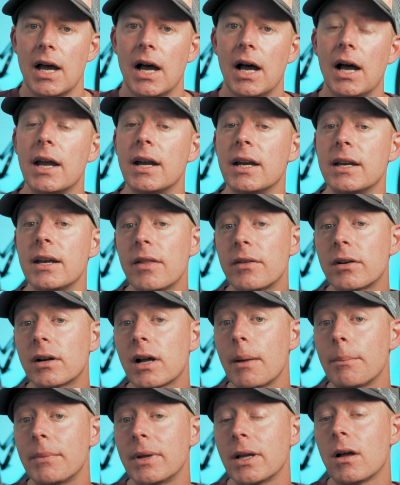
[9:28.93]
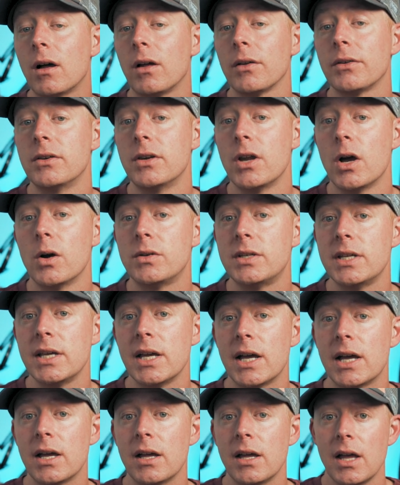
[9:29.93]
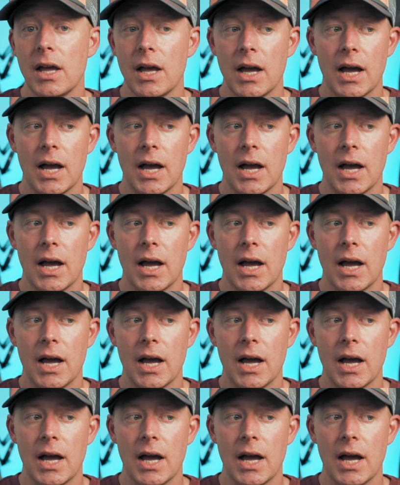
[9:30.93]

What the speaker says: And another company called Notia,